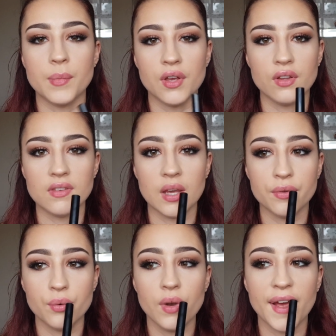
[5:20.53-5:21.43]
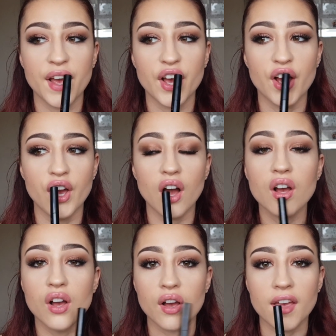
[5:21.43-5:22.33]
Because it was all like
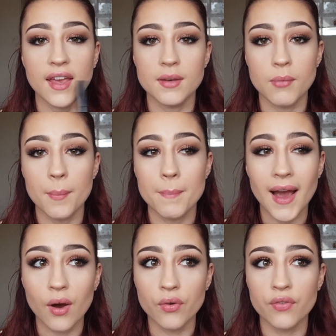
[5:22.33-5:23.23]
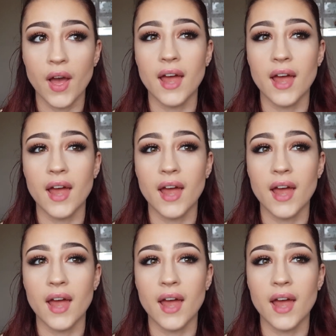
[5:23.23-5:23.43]
gunk in my mouth,